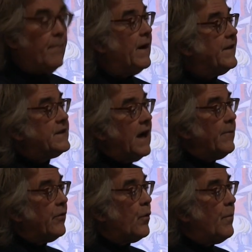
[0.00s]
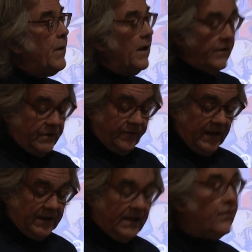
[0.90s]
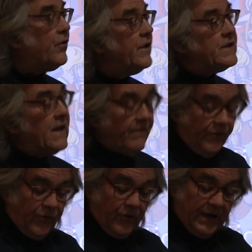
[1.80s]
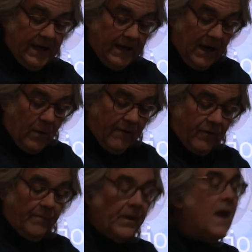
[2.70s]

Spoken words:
By the time of the rebellions of 1837-38, however,